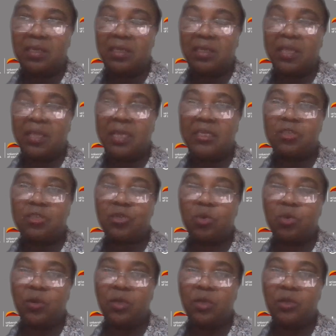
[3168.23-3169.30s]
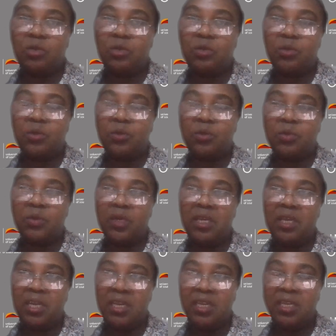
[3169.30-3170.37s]
that is going to
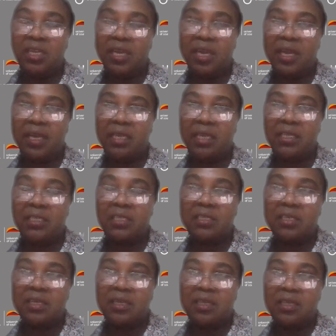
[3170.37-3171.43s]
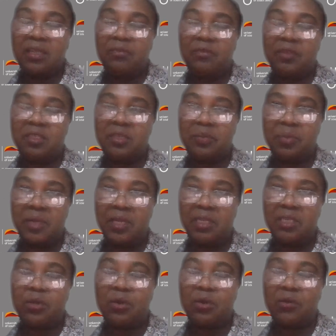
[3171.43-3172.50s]
indicate the
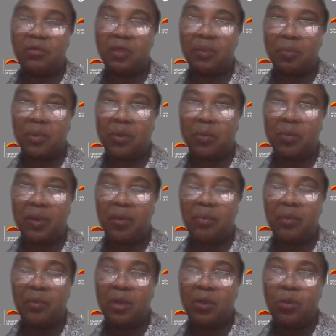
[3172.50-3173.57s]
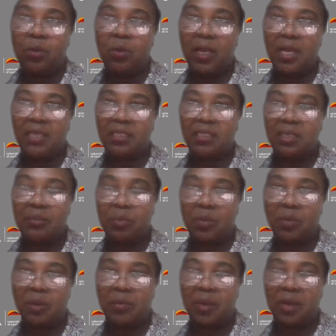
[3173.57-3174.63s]
feasibility of the problem. Where does the
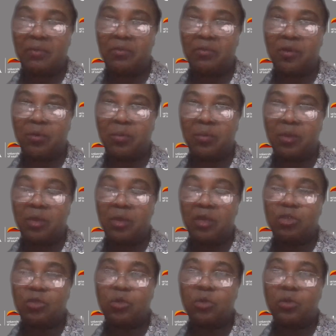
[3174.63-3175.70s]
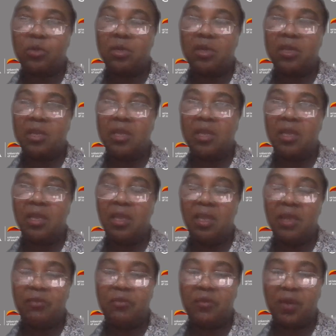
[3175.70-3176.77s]
problem come from? So
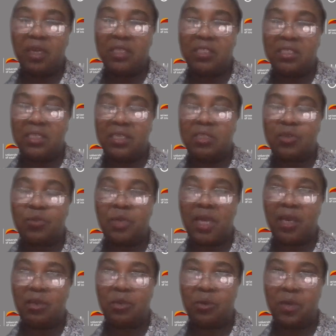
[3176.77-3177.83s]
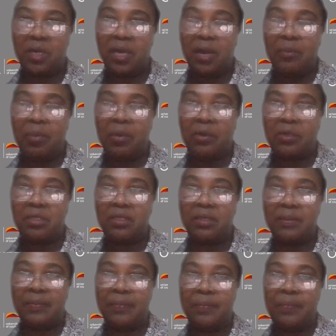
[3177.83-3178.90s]
if, for instance, we are talking about
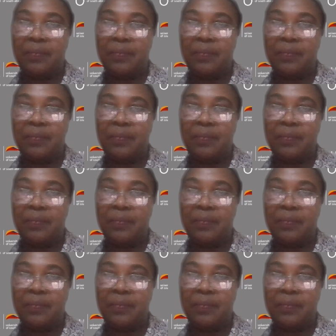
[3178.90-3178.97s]
the